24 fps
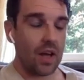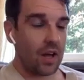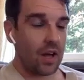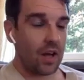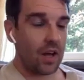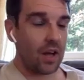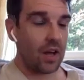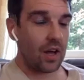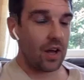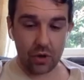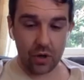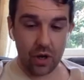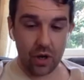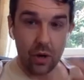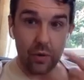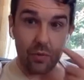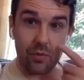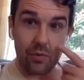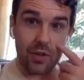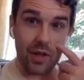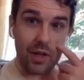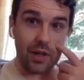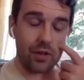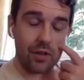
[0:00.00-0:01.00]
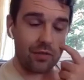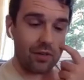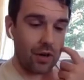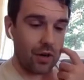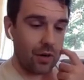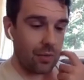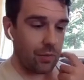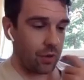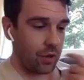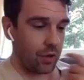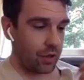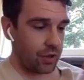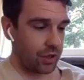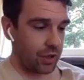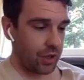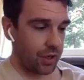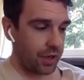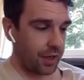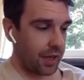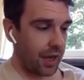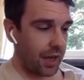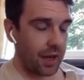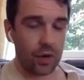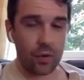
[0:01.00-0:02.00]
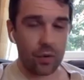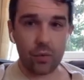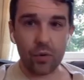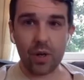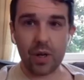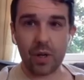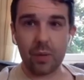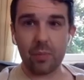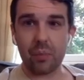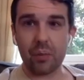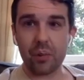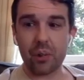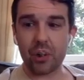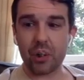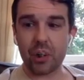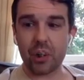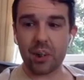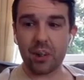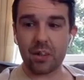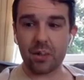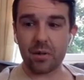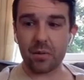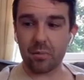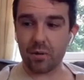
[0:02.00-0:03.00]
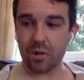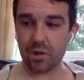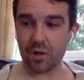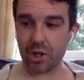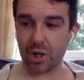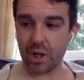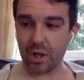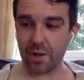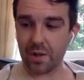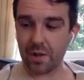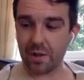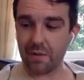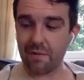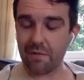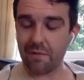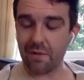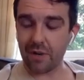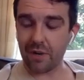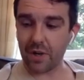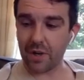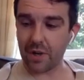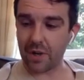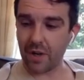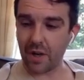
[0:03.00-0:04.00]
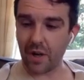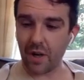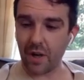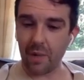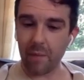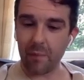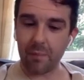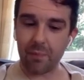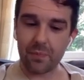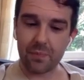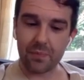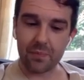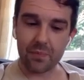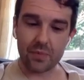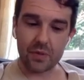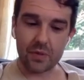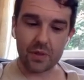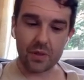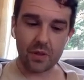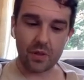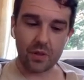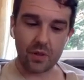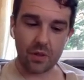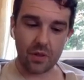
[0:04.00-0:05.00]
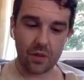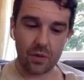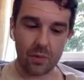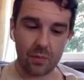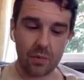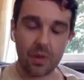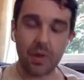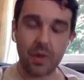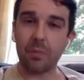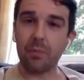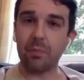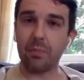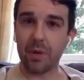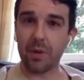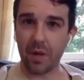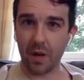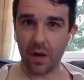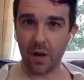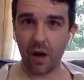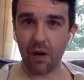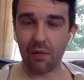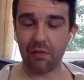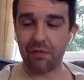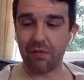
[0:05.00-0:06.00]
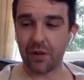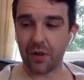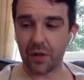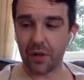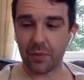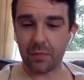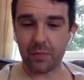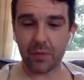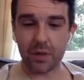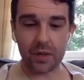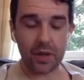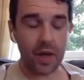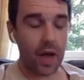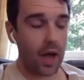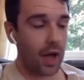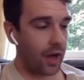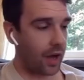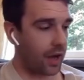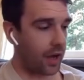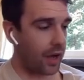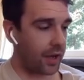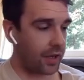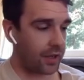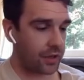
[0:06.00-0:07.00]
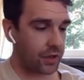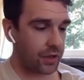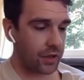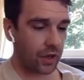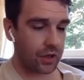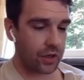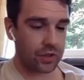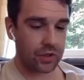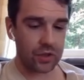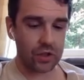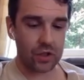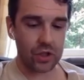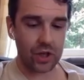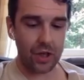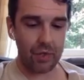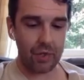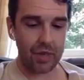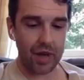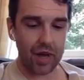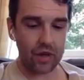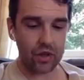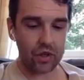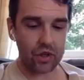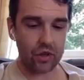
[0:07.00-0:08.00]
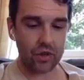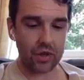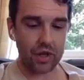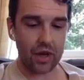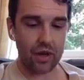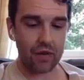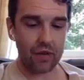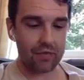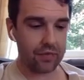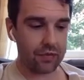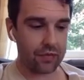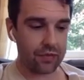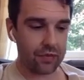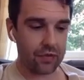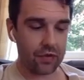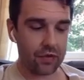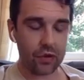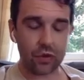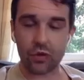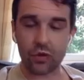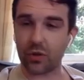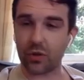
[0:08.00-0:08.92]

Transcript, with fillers: Sure. No, thank you very much. And again, I really appreciate appreciate the invite. Um, it's been been a lot of fun. But yeah, uh, you guys can check me out. So yeah, I do